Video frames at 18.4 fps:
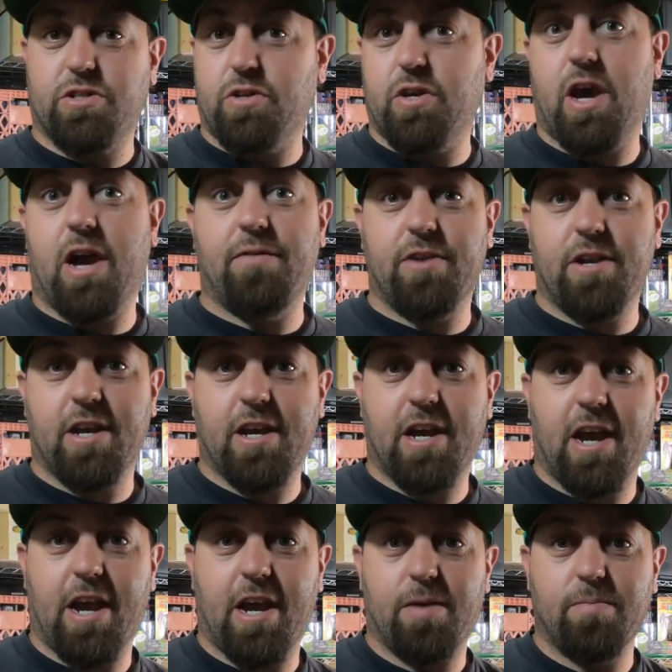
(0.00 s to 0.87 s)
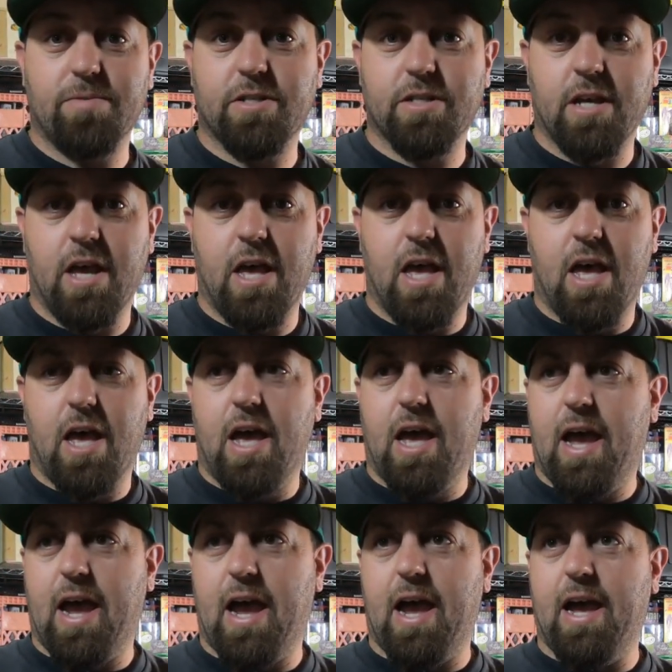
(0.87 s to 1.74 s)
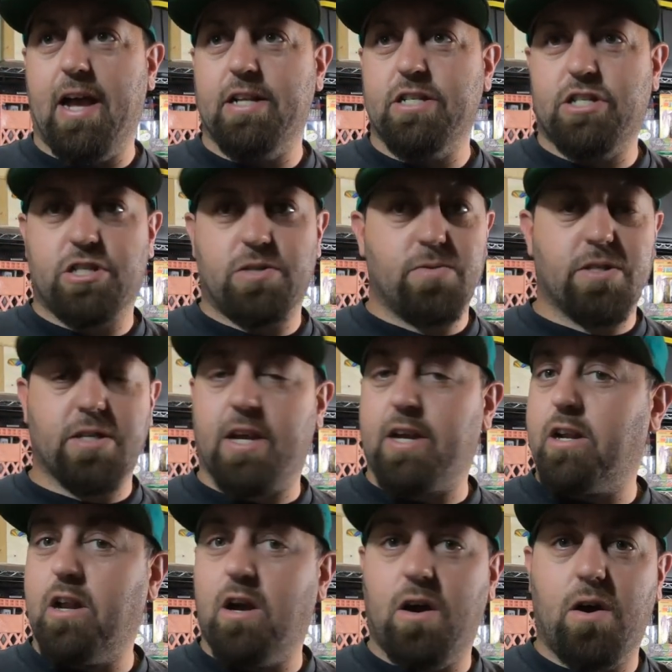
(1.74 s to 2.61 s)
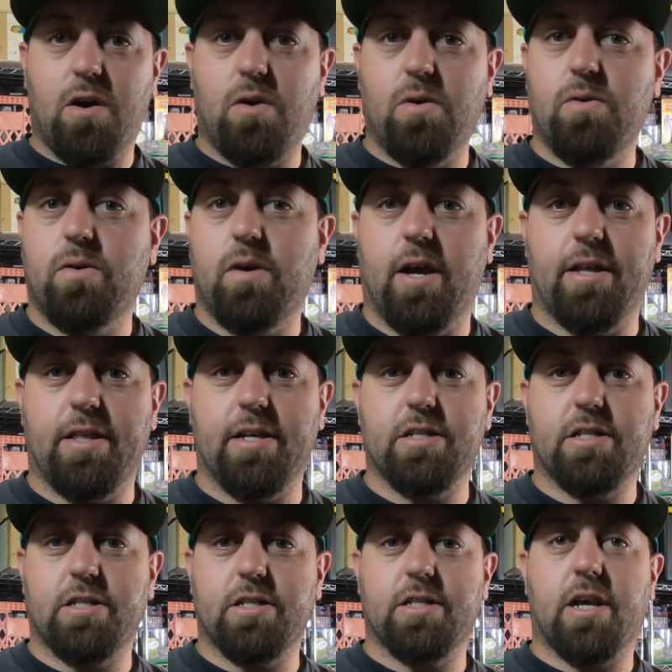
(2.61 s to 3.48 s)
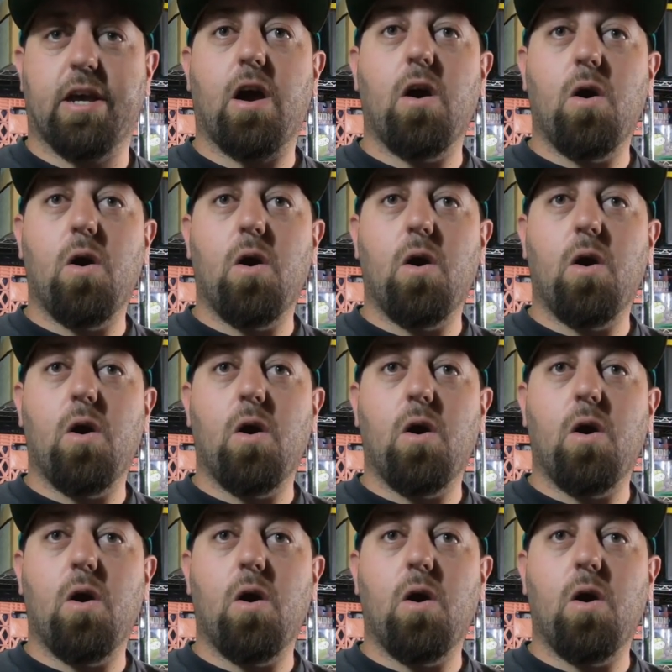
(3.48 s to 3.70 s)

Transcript: "Do you have any games?" And she was like, "No." And then she's like,